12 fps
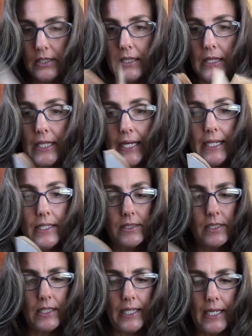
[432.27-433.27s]

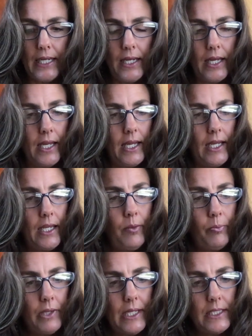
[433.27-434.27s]
Lazily, he
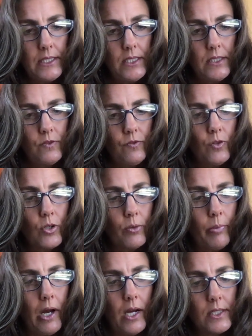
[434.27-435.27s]
placed his
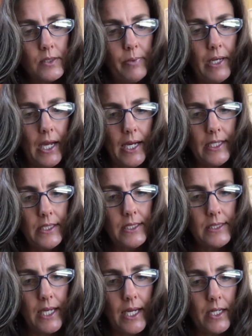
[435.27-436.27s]
forepaws behind
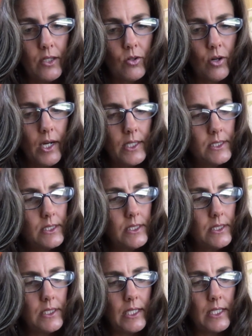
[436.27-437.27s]
his head and crossed
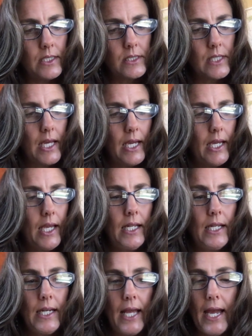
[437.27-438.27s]
his knees
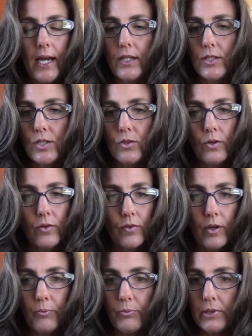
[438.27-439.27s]
in an attitude of
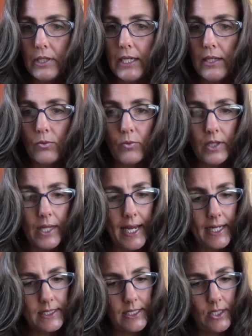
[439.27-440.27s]
complete
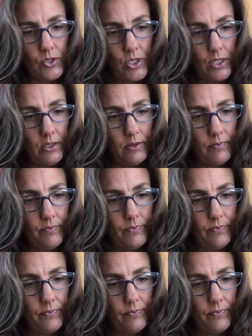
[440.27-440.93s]
relaxation.